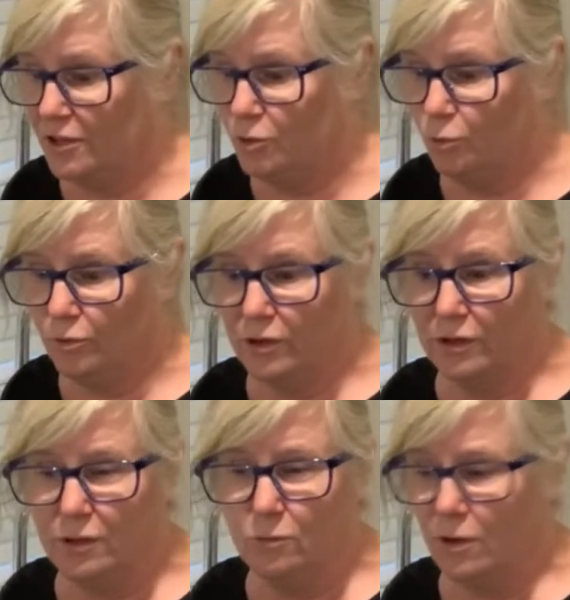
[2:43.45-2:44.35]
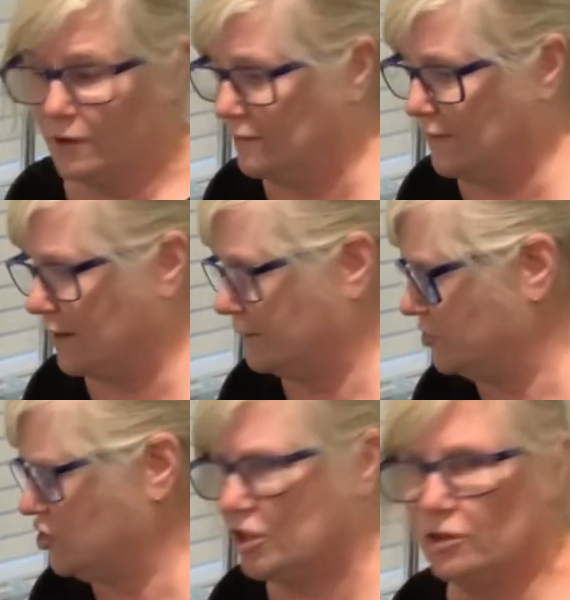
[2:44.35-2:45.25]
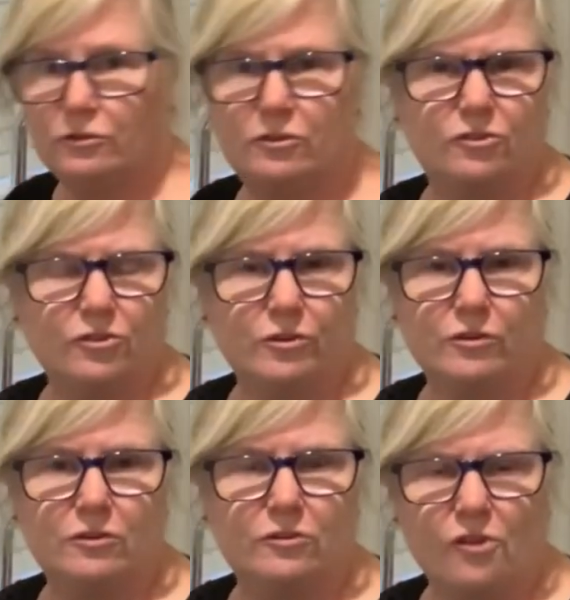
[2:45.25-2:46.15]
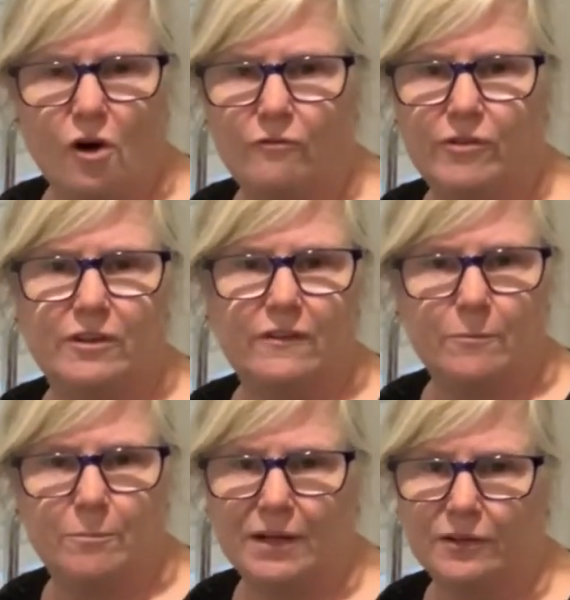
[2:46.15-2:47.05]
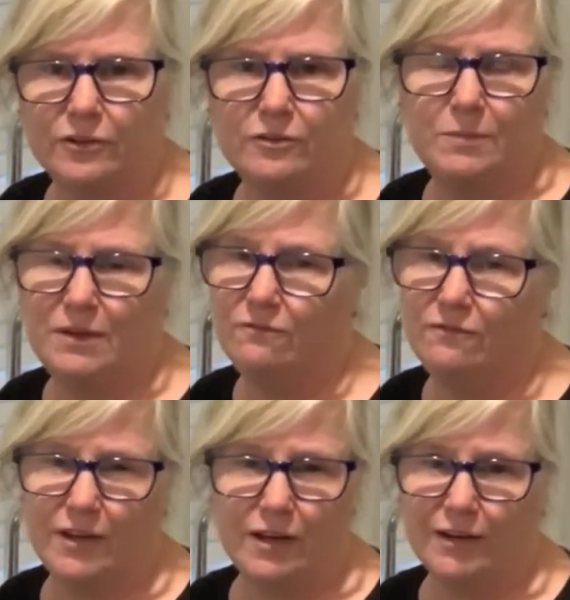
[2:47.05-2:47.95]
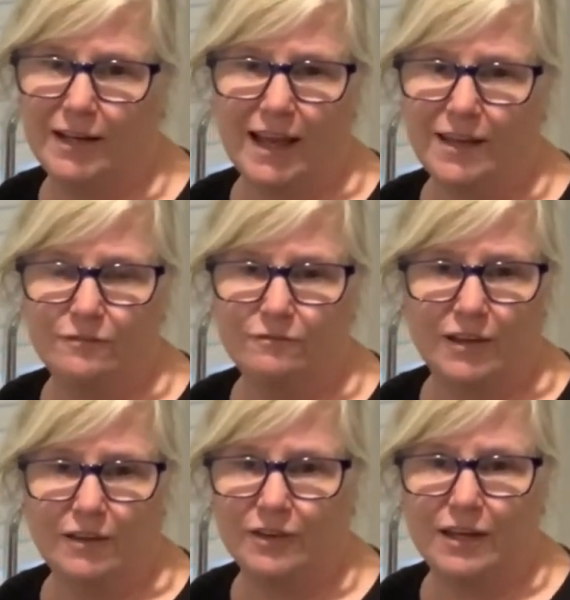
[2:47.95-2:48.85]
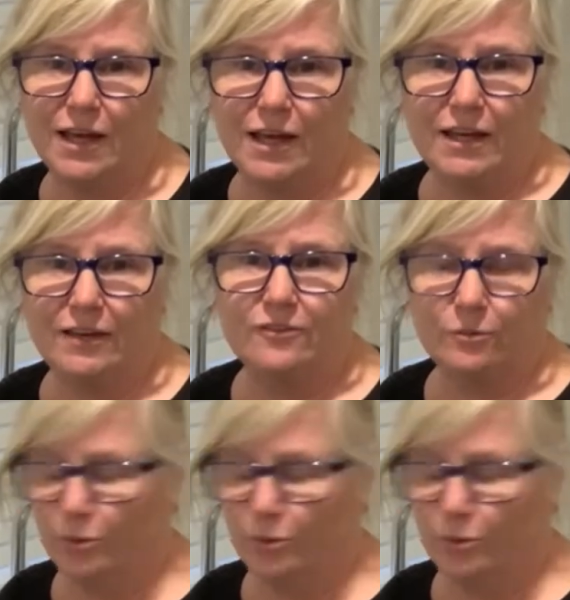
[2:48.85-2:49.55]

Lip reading: you really want that sugar to sort of dissolve into the butter and be very light and fluffy. It's a